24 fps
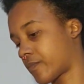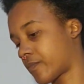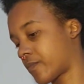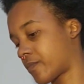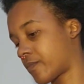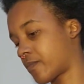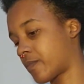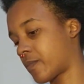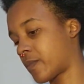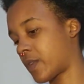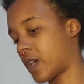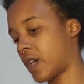
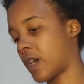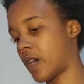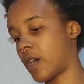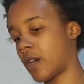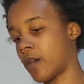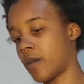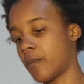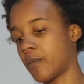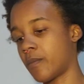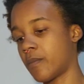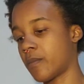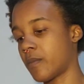
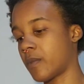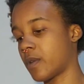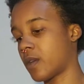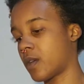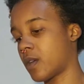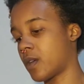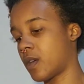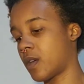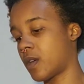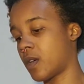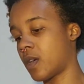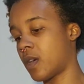Okay.
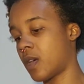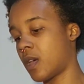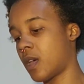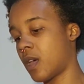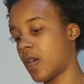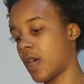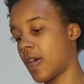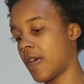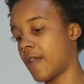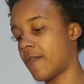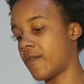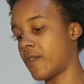
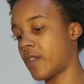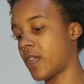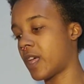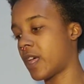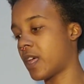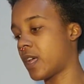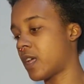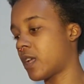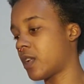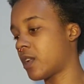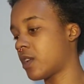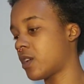And
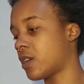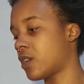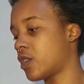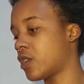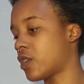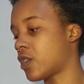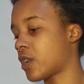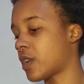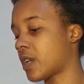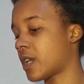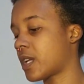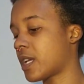then
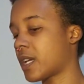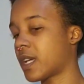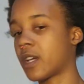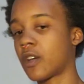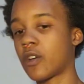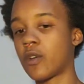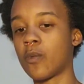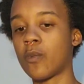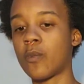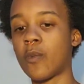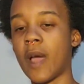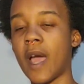you're gonna
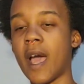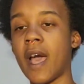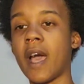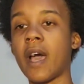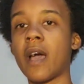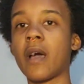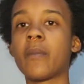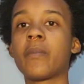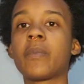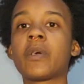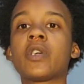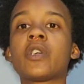
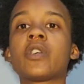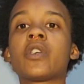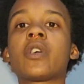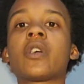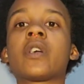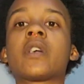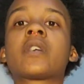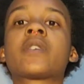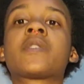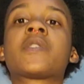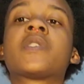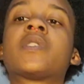grab
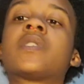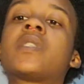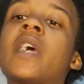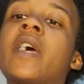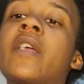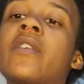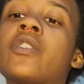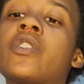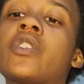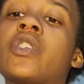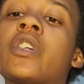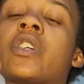your
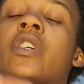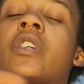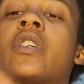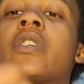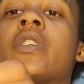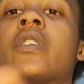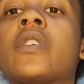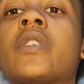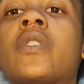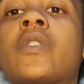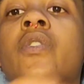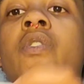
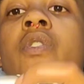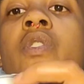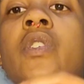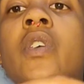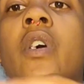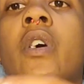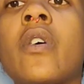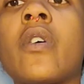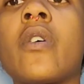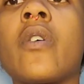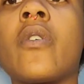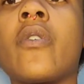extender.
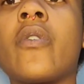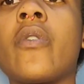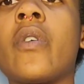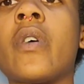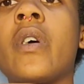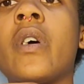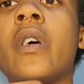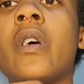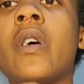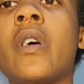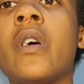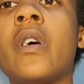So
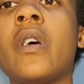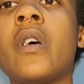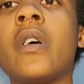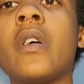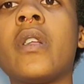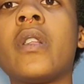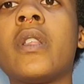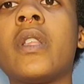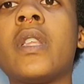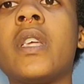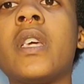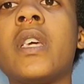
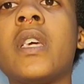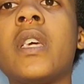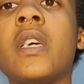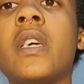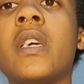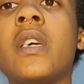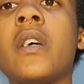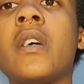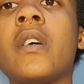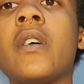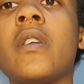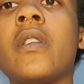
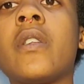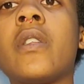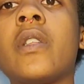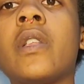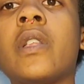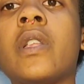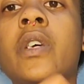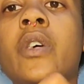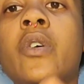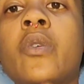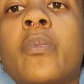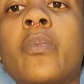the
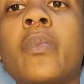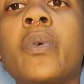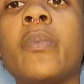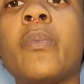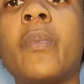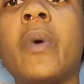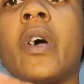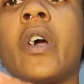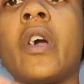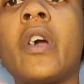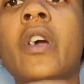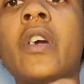loop
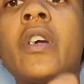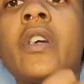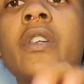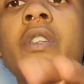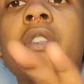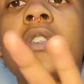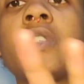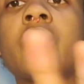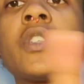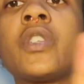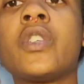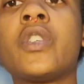
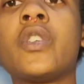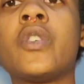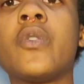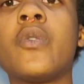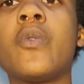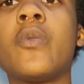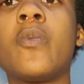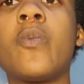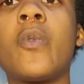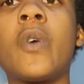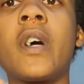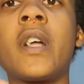part,
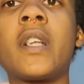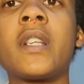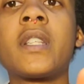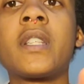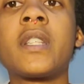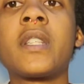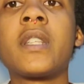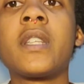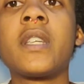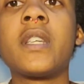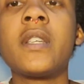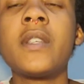you want
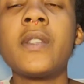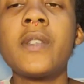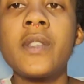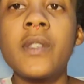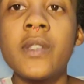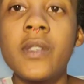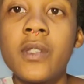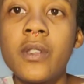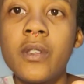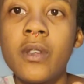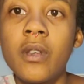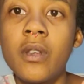
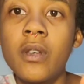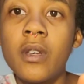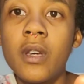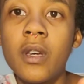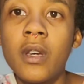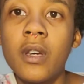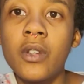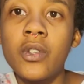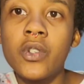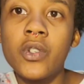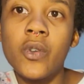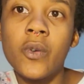this
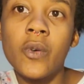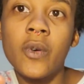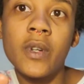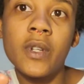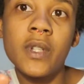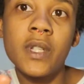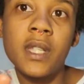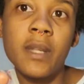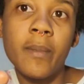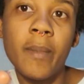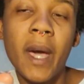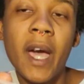
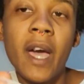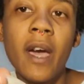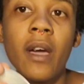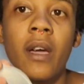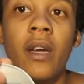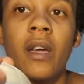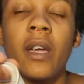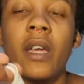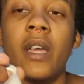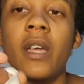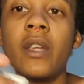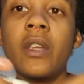towards the
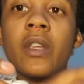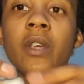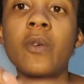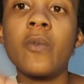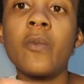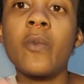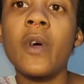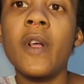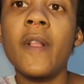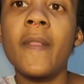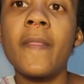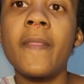back and you
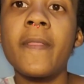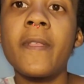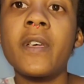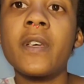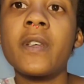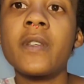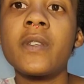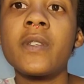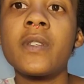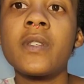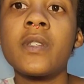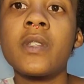want
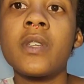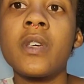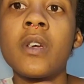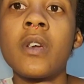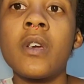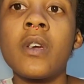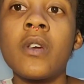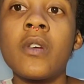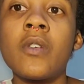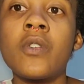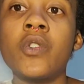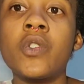this
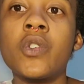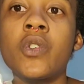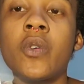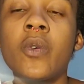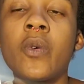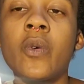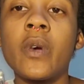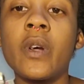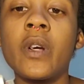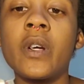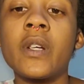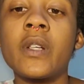
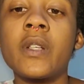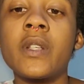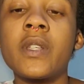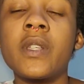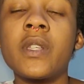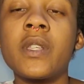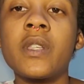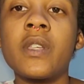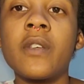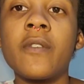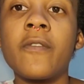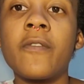
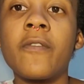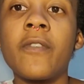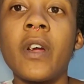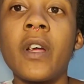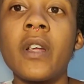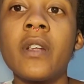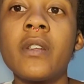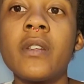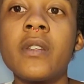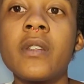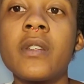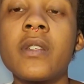towards the
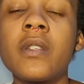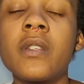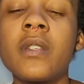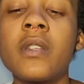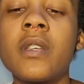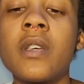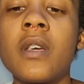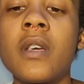front